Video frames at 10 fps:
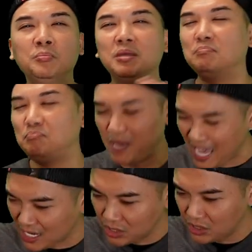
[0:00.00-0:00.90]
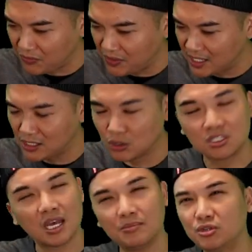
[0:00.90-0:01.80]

be back on your feet in no time.